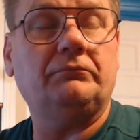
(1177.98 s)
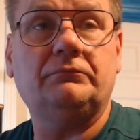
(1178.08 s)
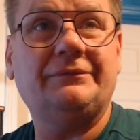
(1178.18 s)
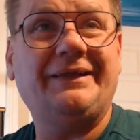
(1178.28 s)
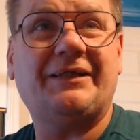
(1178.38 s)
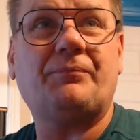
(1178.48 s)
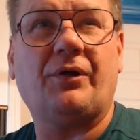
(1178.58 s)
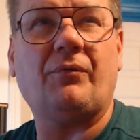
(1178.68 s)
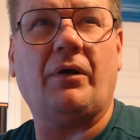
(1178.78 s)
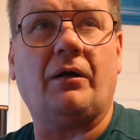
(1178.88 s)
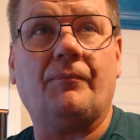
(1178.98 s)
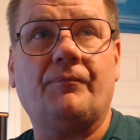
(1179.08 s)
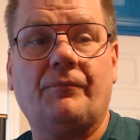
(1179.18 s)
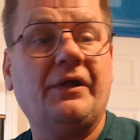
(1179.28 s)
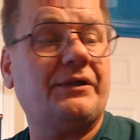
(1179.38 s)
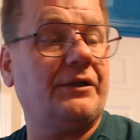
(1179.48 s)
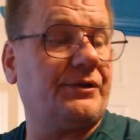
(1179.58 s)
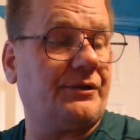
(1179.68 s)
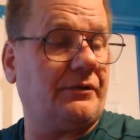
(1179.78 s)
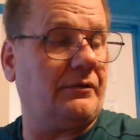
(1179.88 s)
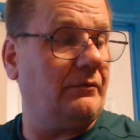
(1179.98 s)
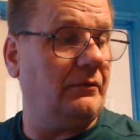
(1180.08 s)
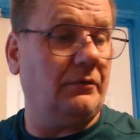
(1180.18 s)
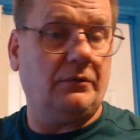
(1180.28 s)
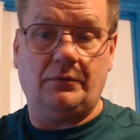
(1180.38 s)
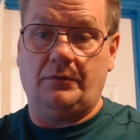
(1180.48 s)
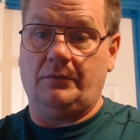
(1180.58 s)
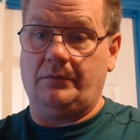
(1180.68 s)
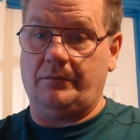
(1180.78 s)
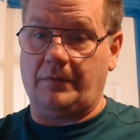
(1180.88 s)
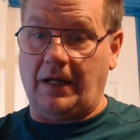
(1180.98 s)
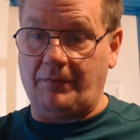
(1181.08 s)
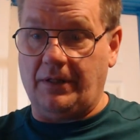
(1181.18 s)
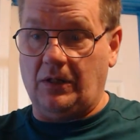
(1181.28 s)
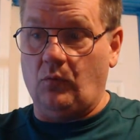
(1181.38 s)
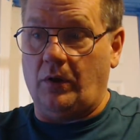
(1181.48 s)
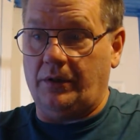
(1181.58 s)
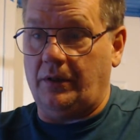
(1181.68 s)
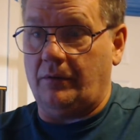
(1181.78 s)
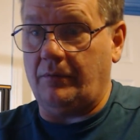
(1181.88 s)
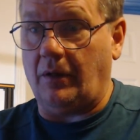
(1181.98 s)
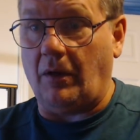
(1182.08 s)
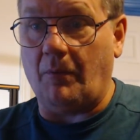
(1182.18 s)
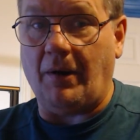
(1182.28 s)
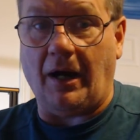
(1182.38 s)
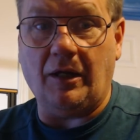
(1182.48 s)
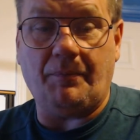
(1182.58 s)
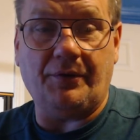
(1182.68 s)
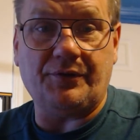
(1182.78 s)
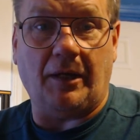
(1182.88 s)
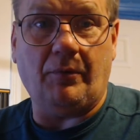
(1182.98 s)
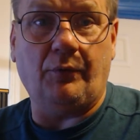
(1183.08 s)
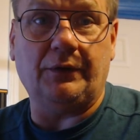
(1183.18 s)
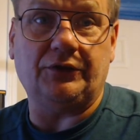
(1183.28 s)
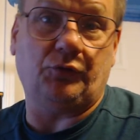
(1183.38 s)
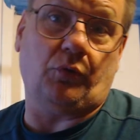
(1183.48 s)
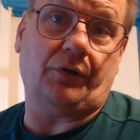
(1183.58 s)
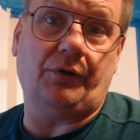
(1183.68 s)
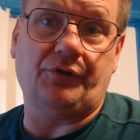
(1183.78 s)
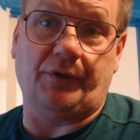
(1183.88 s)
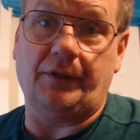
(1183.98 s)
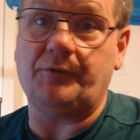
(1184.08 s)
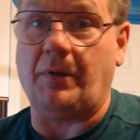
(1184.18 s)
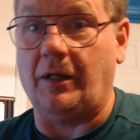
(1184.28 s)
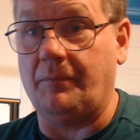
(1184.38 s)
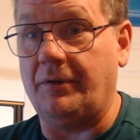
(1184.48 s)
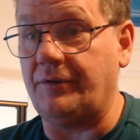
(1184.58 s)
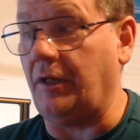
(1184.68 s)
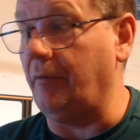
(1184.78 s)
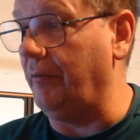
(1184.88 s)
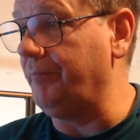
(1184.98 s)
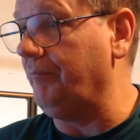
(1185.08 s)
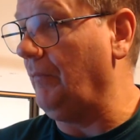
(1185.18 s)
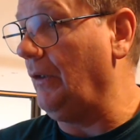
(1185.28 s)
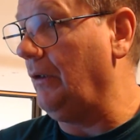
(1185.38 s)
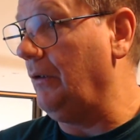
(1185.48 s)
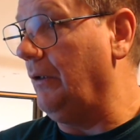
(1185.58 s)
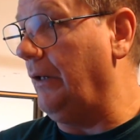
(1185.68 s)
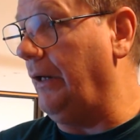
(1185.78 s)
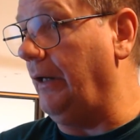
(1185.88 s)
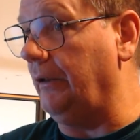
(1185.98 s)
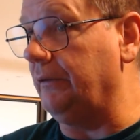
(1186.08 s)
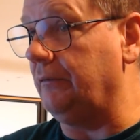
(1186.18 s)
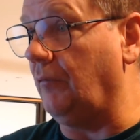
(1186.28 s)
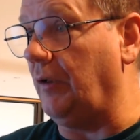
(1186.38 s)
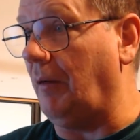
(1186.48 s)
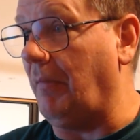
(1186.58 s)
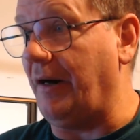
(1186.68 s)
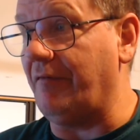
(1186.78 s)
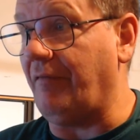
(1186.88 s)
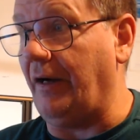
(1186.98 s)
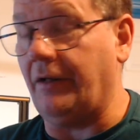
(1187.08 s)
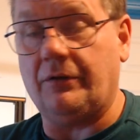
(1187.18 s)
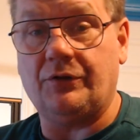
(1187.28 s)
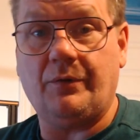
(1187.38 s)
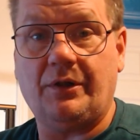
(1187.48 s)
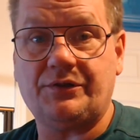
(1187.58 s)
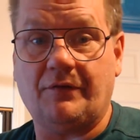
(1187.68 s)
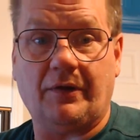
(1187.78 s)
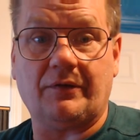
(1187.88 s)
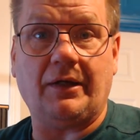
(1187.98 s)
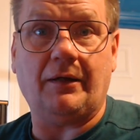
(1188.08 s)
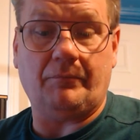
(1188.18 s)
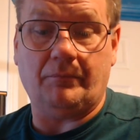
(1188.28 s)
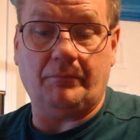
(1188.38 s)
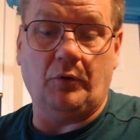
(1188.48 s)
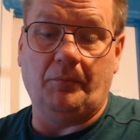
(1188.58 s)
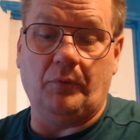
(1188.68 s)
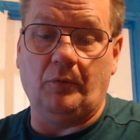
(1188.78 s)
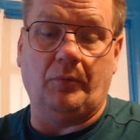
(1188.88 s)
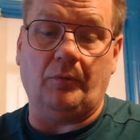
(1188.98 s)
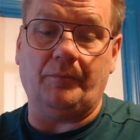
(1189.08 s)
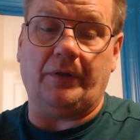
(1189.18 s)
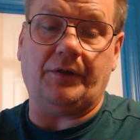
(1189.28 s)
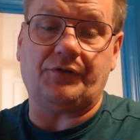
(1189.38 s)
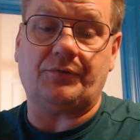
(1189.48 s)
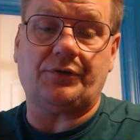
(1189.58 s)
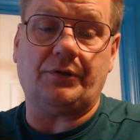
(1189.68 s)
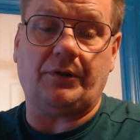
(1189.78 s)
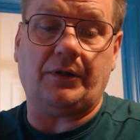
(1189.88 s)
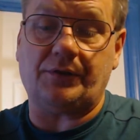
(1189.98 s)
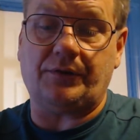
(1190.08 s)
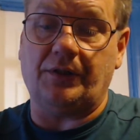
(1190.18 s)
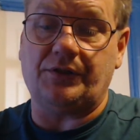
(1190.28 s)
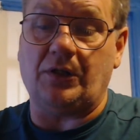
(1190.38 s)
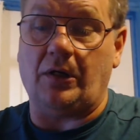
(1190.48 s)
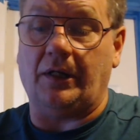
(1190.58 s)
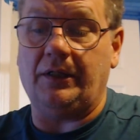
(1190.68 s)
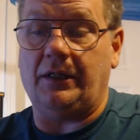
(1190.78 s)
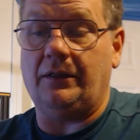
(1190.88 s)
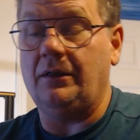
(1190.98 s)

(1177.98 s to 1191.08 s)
It's pretty rare. This is everything in one little, I'll pile up on the table, which is where it usually is, pile up on the table. And when I'm modifying or doing stuff like that, boom, boom, boom, this is all I need.